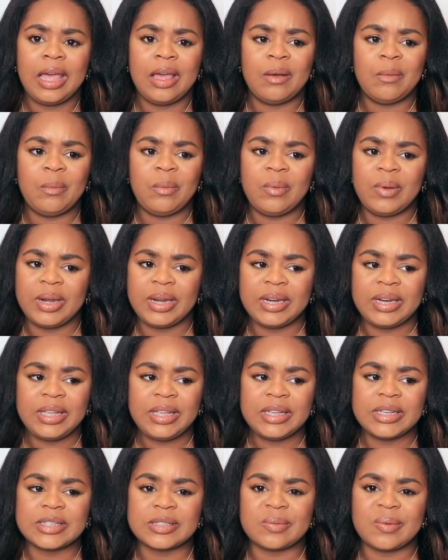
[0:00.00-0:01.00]
what it
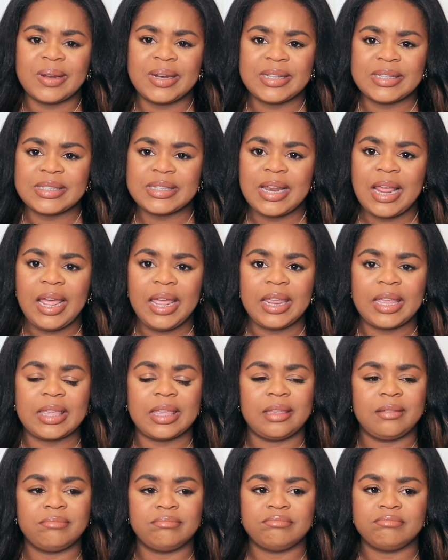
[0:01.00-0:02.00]
is, what it's like,
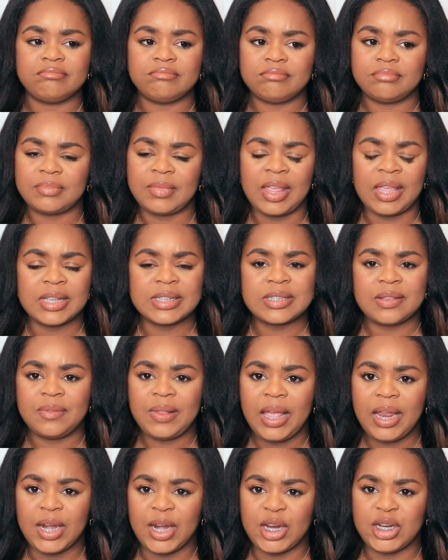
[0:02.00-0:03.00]
things of
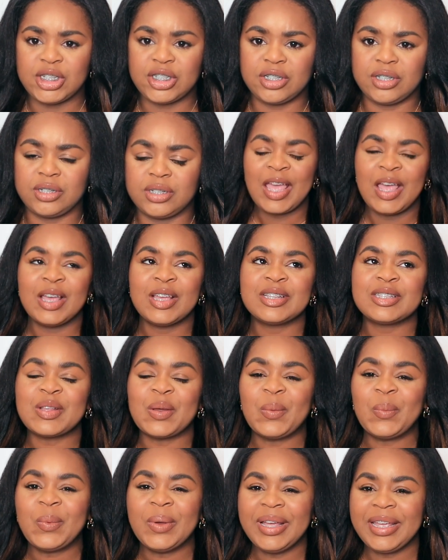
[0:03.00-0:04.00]
that nature.
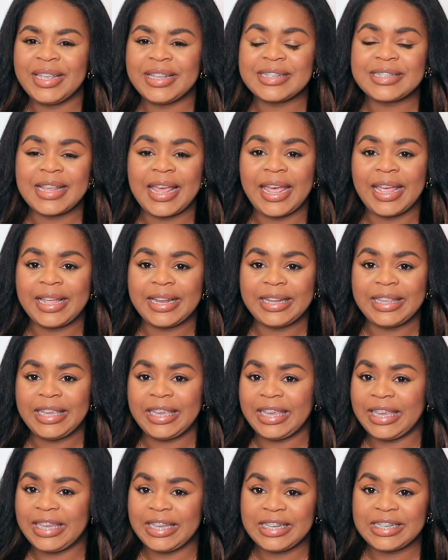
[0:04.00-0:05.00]
So what exactly
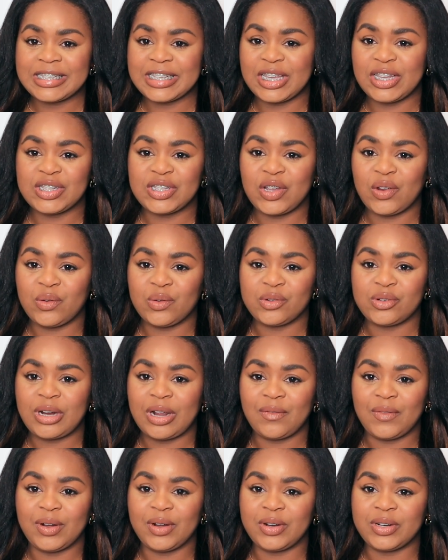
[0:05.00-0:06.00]
is internal
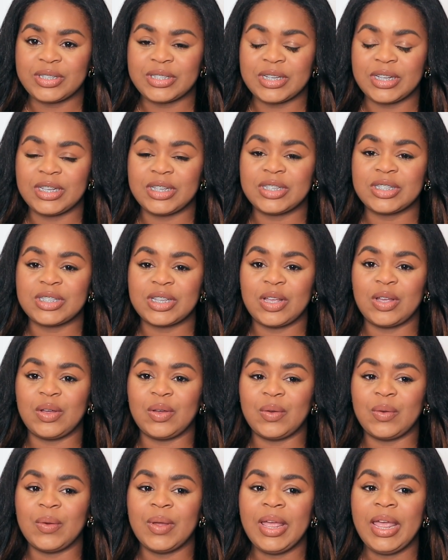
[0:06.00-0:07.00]
travel nursing?
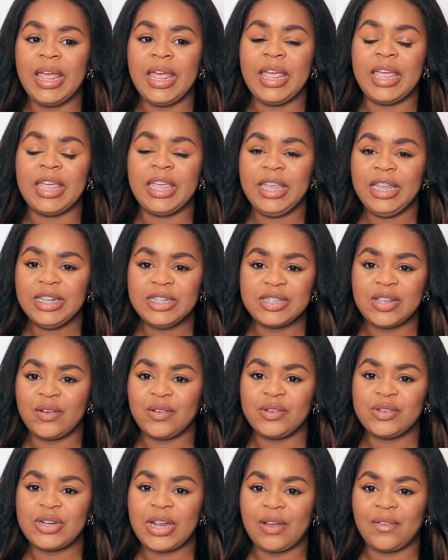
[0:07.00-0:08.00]
So
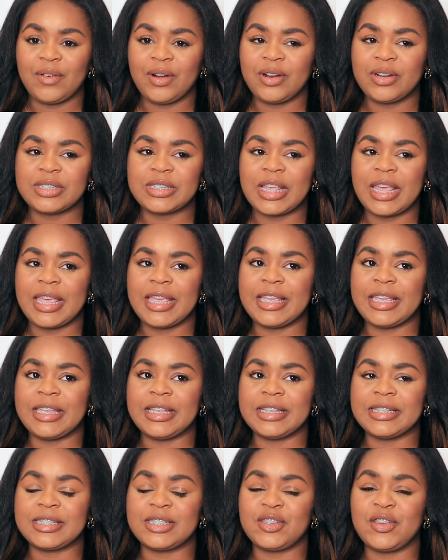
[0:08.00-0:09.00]
internal travel nursing
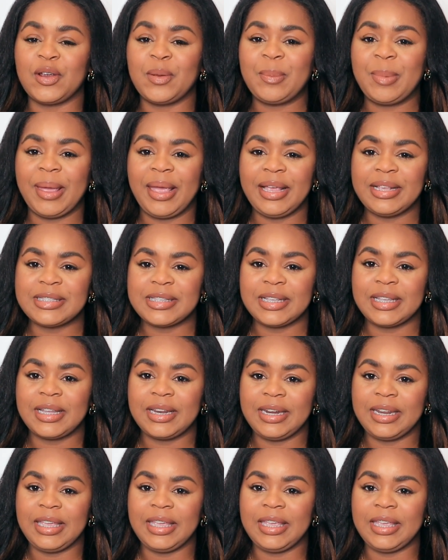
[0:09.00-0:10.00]
is, you're
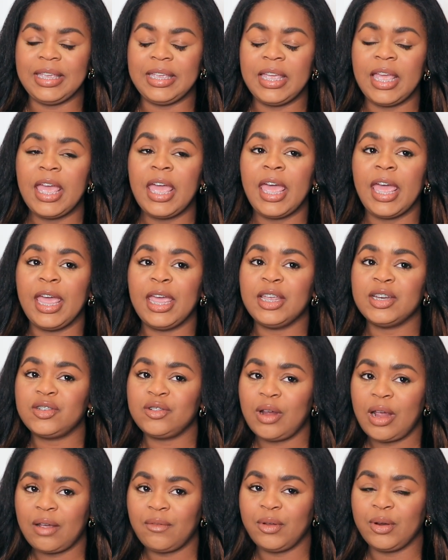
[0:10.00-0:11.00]
basically a
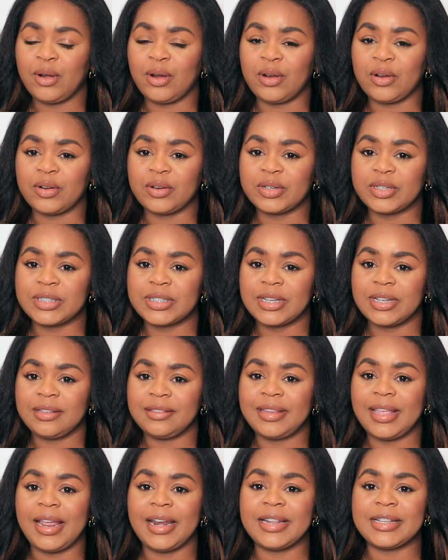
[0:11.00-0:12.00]
travel nurse
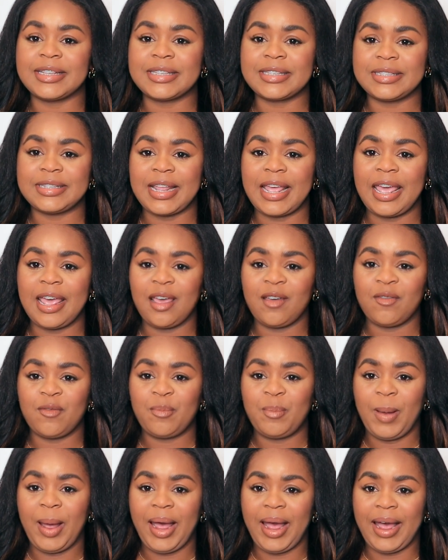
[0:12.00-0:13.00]
that is
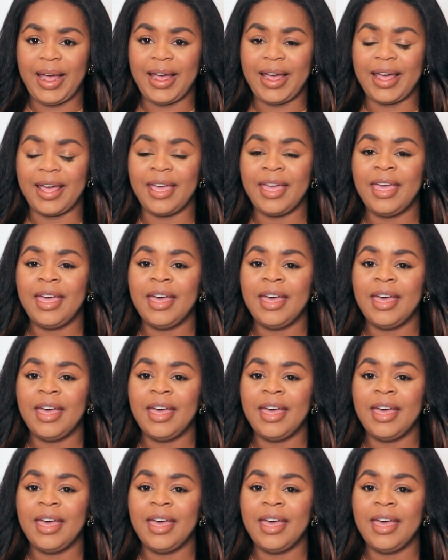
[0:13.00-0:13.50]
staffed by